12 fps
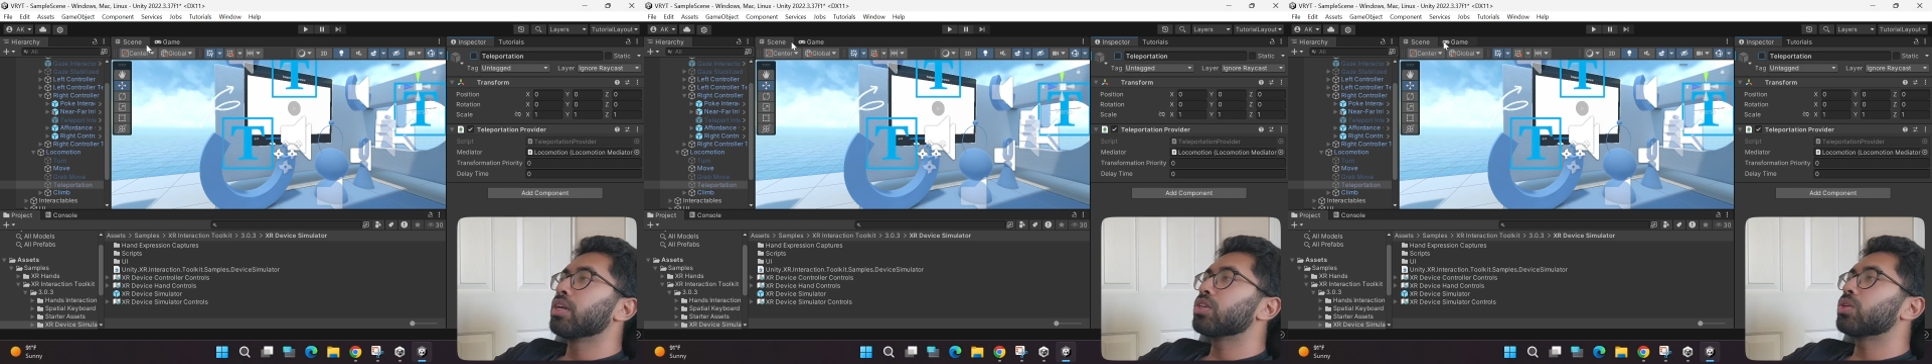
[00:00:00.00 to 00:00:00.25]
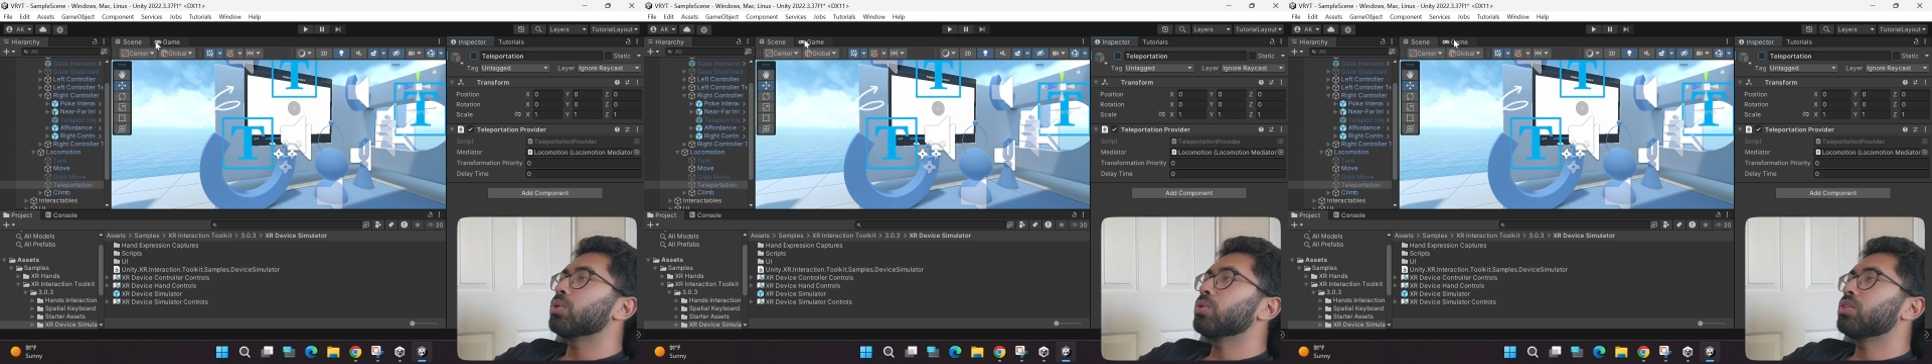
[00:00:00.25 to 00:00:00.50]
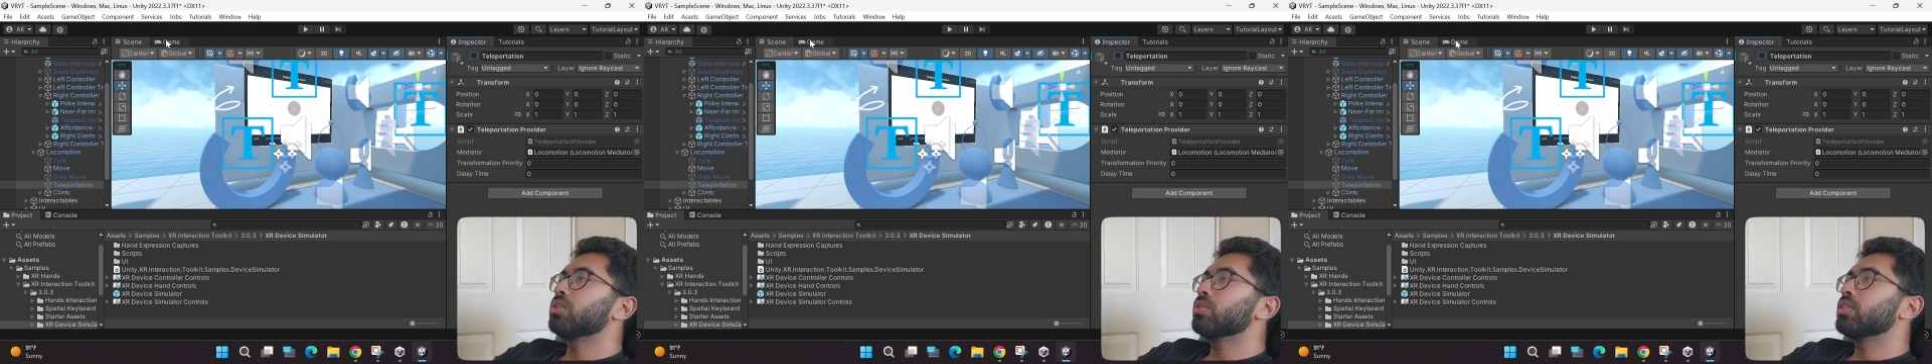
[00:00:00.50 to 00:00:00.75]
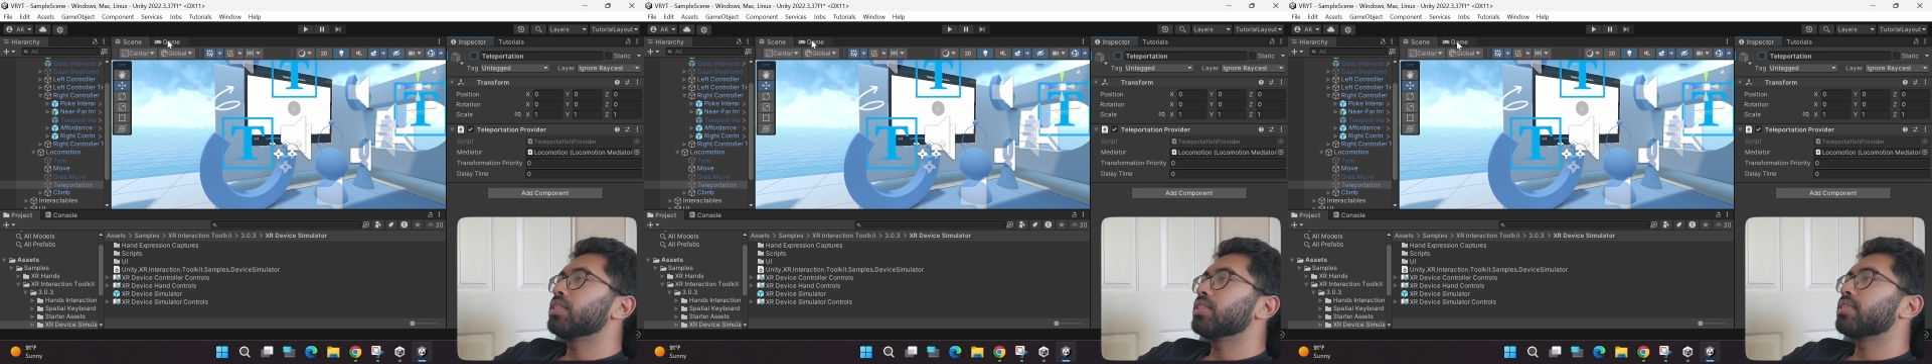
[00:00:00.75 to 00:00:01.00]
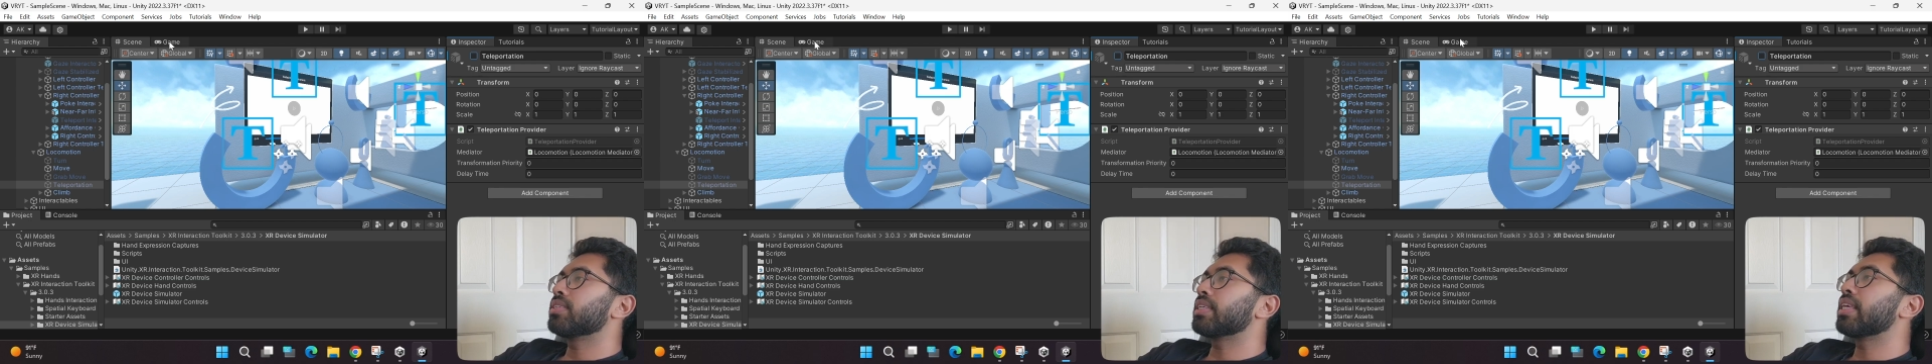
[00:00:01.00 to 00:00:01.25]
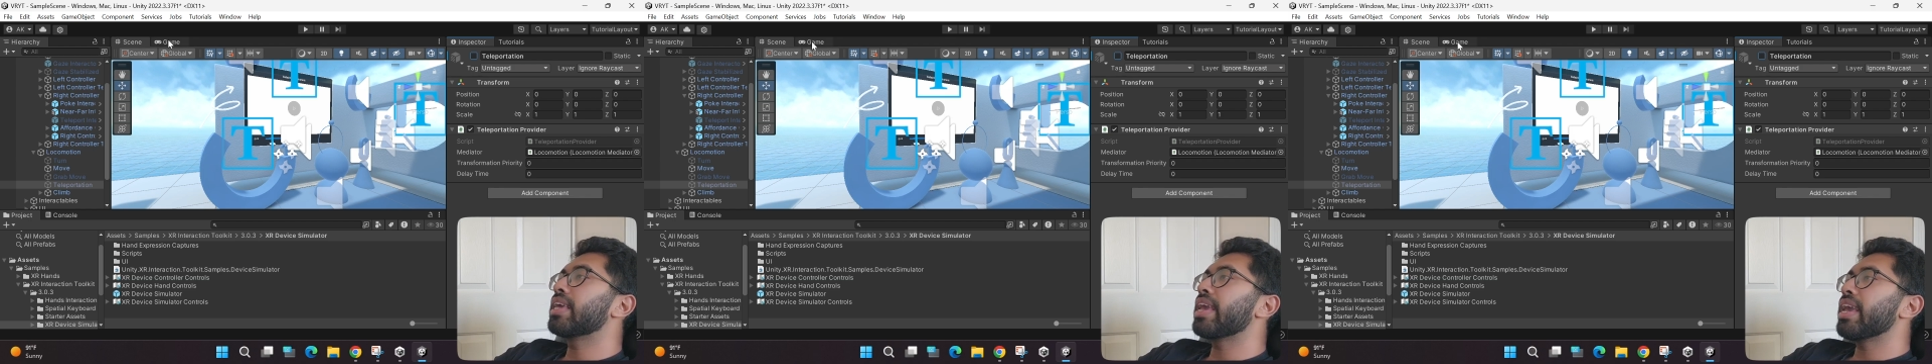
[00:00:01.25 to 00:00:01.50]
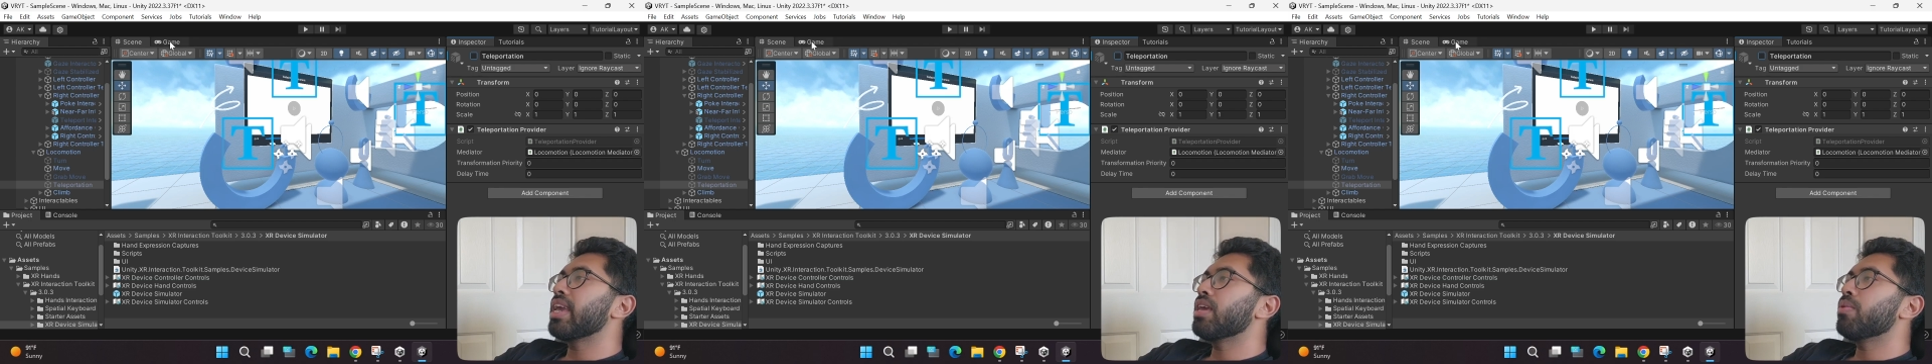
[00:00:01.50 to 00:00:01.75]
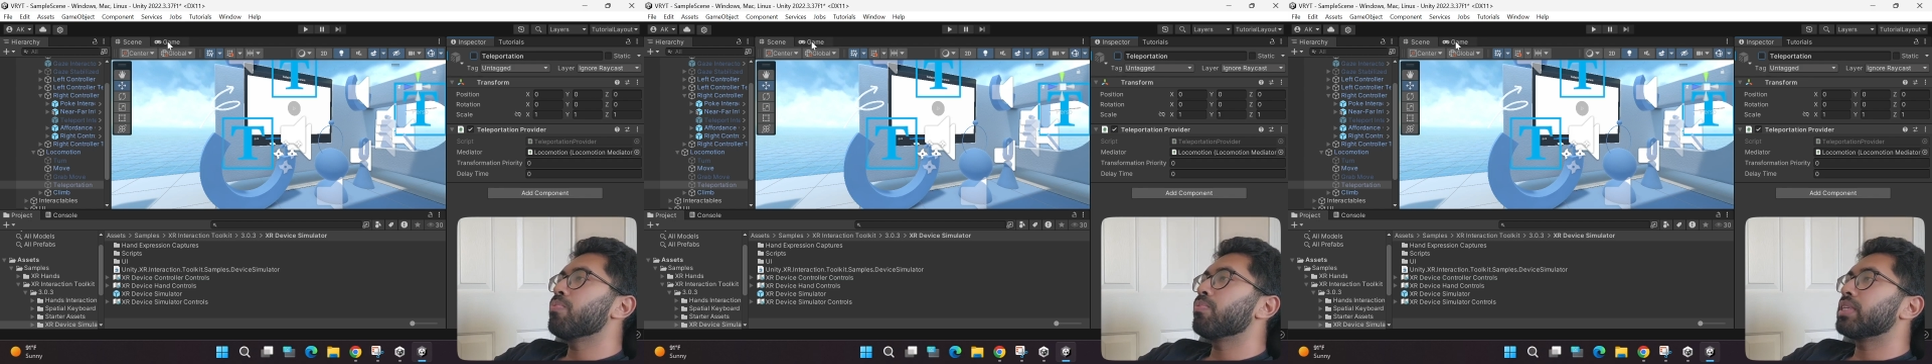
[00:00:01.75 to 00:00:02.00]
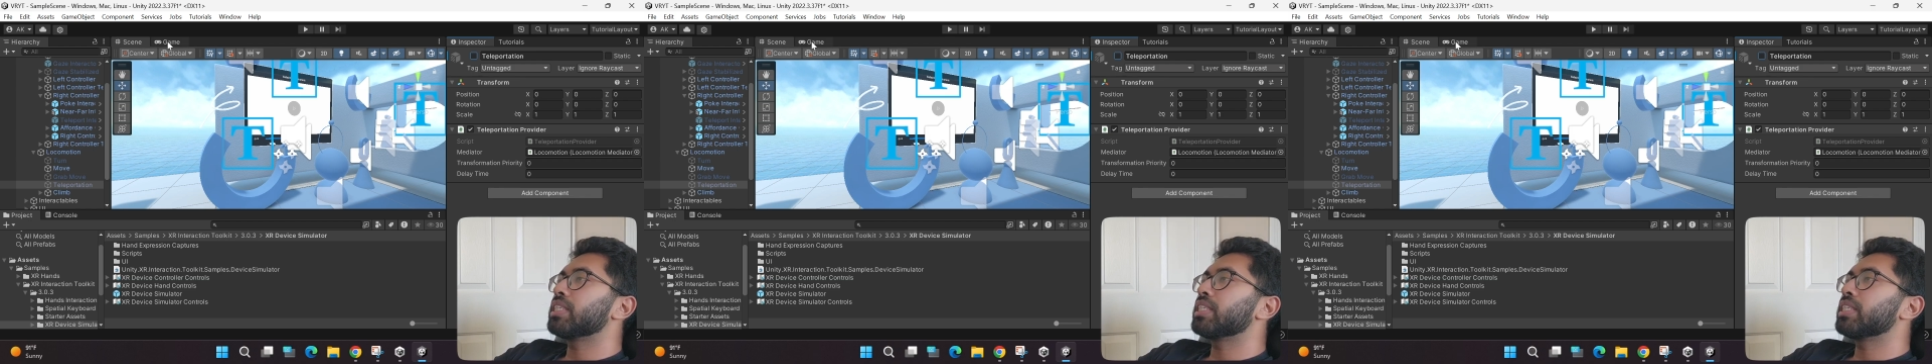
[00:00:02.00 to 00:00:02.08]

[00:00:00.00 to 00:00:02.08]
go to this game